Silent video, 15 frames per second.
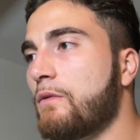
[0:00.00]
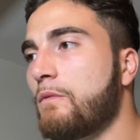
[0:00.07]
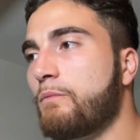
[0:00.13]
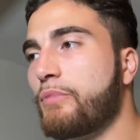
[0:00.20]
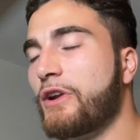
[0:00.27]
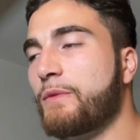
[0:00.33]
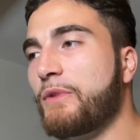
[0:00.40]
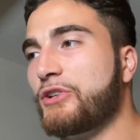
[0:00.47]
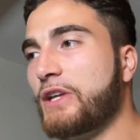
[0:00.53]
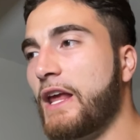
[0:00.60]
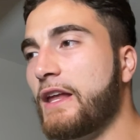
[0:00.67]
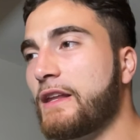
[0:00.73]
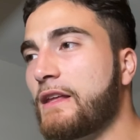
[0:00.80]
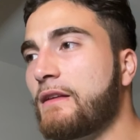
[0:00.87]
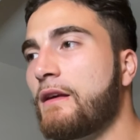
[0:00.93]
pretty much
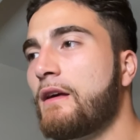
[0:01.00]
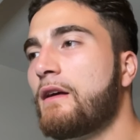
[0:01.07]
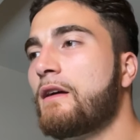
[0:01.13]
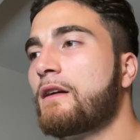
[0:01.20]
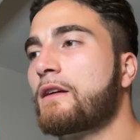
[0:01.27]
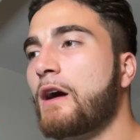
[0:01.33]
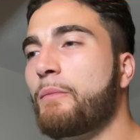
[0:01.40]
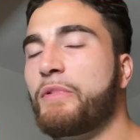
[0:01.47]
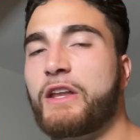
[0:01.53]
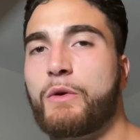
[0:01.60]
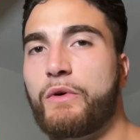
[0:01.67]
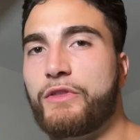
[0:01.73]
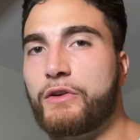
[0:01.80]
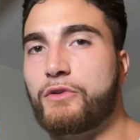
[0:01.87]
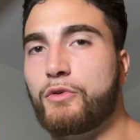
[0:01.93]
any company
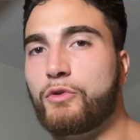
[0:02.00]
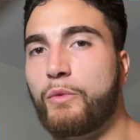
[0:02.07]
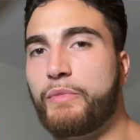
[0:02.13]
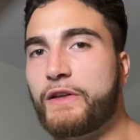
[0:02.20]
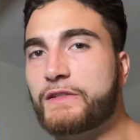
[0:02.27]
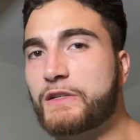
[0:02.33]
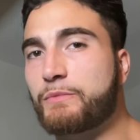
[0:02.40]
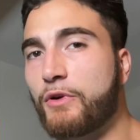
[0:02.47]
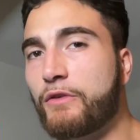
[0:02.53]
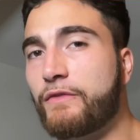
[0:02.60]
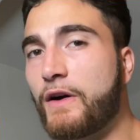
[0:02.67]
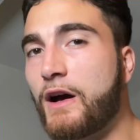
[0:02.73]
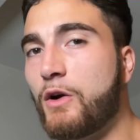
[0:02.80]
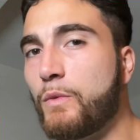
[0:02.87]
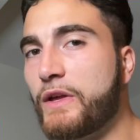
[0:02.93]
with a Google business
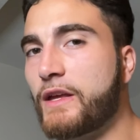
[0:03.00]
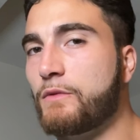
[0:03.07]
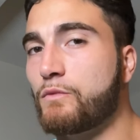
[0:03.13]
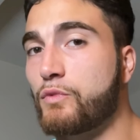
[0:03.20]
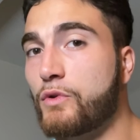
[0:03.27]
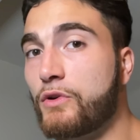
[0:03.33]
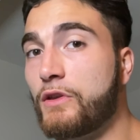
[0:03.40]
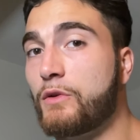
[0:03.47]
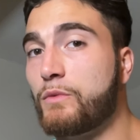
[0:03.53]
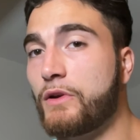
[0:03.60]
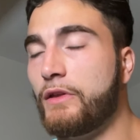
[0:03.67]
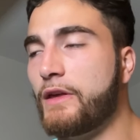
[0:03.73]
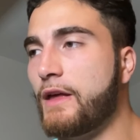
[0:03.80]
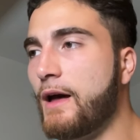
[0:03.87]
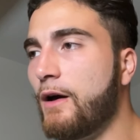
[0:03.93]
profile, we can really,
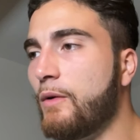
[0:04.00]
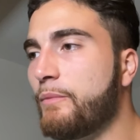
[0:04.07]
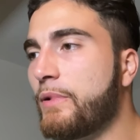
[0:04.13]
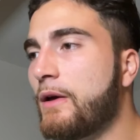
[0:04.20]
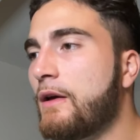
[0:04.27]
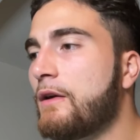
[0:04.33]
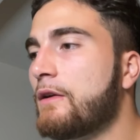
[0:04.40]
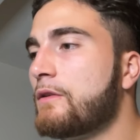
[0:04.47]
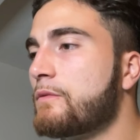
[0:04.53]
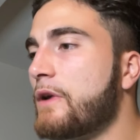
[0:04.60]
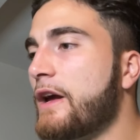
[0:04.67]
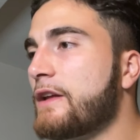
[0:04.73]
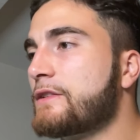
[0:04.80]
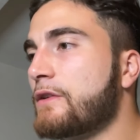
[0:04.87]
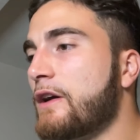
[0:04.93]
really help,
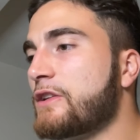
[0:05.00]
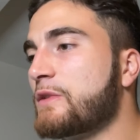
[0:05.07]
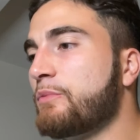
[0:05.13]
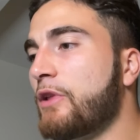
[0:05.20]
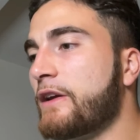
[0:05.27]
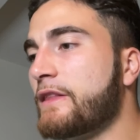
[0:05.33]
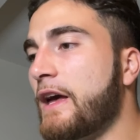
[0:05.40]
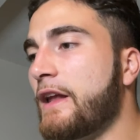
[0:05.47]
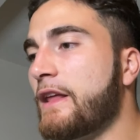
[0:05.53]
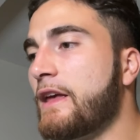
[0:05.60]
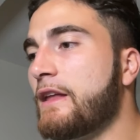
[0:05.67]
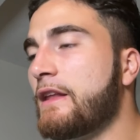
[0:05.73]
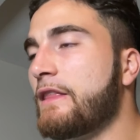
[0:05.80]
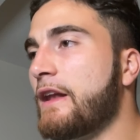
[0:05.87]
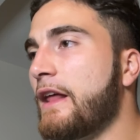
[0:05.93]
right? So I just plug that
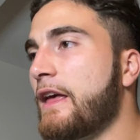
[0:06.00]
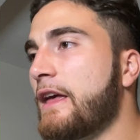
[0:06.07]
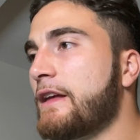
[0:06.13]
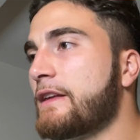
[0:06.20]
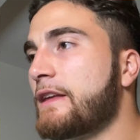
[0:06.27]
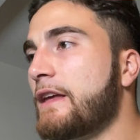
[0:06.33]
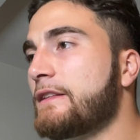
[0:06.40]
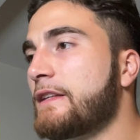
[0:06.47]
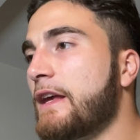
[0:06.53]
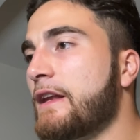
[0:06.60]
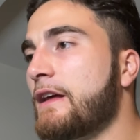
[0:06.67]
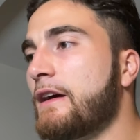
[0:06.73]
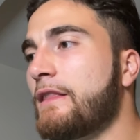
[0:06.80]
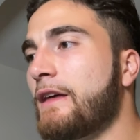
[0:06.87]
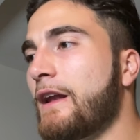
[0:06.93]
in and then I hit get
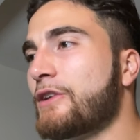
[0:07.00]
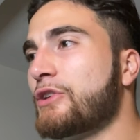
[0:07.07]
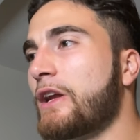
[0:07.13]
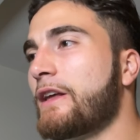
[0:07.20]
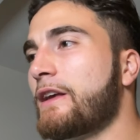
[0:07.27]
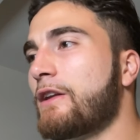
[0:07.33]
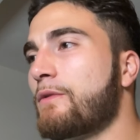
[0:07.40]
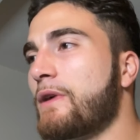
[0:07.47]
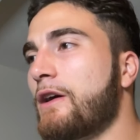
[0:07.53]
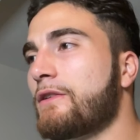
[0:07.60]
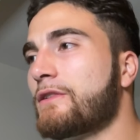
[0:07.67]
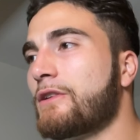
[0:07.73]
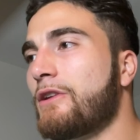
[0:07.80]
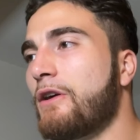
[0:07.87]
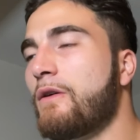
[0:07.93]
data, and then I try to get around,
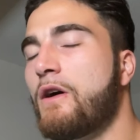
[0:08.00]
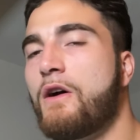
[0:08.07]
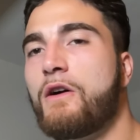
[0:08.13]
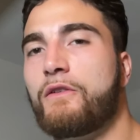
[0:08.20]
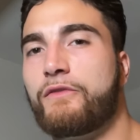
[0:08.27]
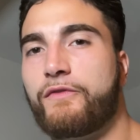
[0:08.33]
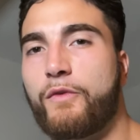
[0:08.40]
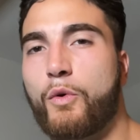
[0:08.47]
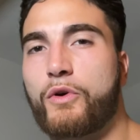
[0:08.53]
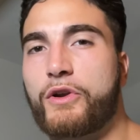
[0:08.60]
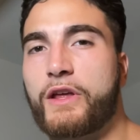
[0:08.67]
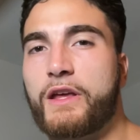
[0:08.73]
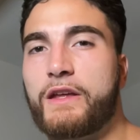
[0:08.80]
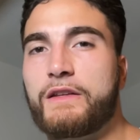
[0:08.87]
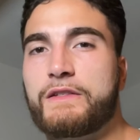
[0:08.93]

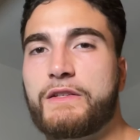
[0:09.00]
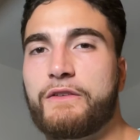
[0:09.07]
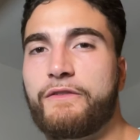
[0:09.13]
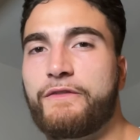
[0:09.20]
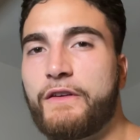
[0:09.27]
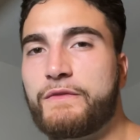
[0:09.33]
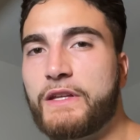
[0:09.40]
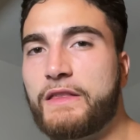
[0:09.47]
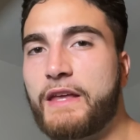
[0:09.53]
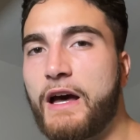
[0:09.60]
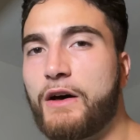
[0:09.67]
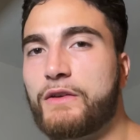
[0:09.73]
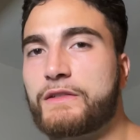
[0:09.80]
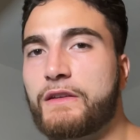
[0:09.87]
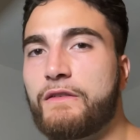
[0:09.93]
40 to
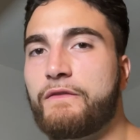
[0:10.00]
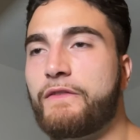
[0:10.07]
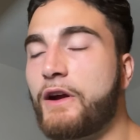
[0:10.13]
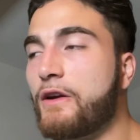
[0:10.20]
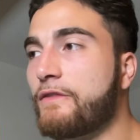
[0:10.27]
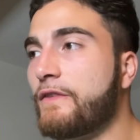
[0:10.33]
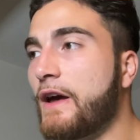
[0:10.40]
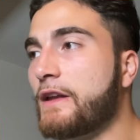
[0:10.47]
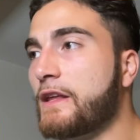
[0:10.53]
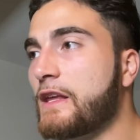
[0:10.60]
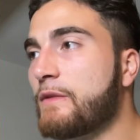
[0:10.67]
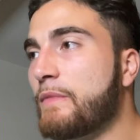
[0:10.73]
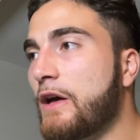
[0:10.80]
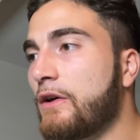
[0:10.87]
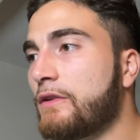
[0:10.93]
50,000 verified
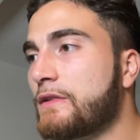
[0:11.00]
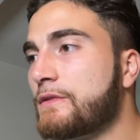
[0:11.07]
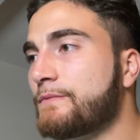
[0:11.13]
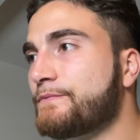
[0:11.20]
emails